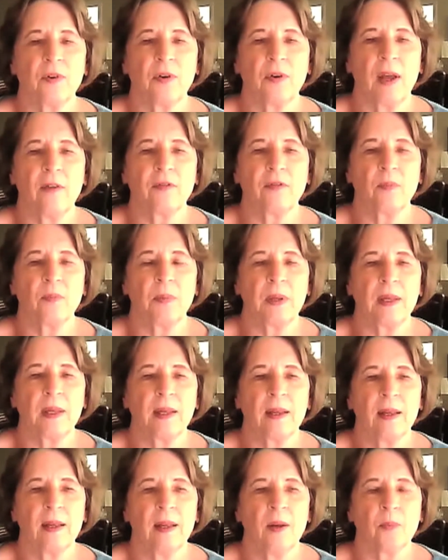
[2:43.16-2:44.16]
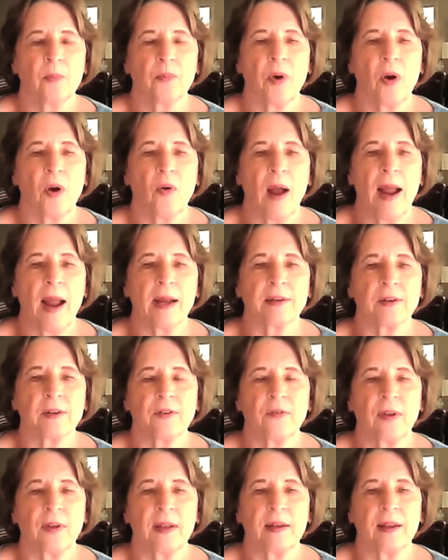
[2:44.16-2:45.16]
You have to be
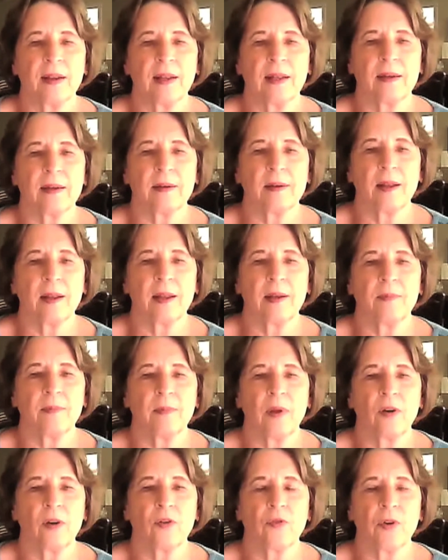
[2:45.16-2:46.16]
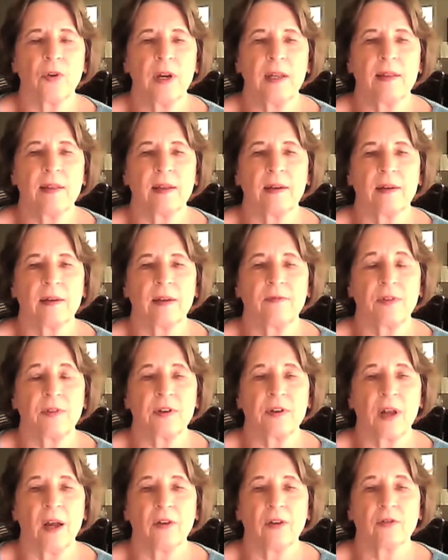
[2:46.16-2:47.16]
proactive and, and, and agree that if the
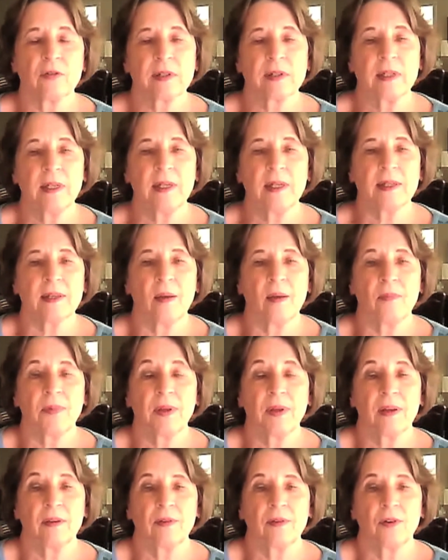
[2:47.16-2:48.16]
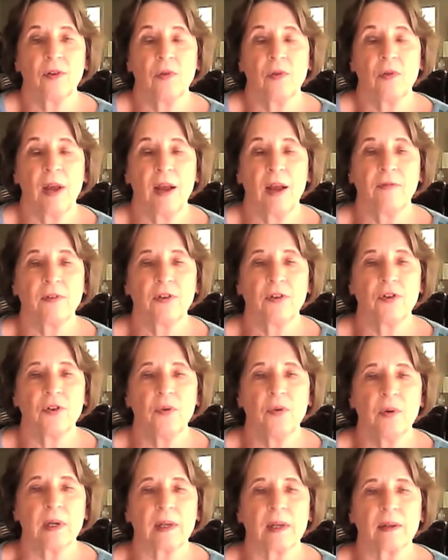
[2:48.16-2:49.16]
doctors need something, you have to
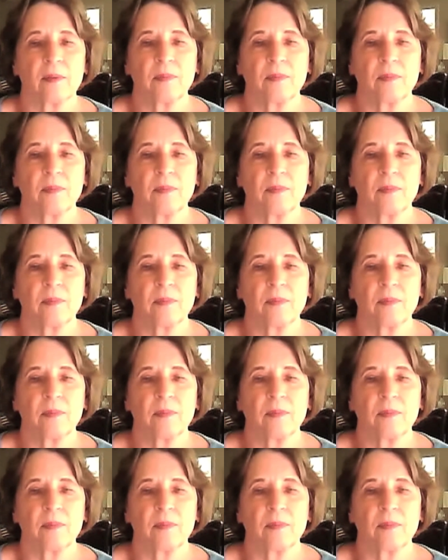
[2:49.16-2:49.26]
do it,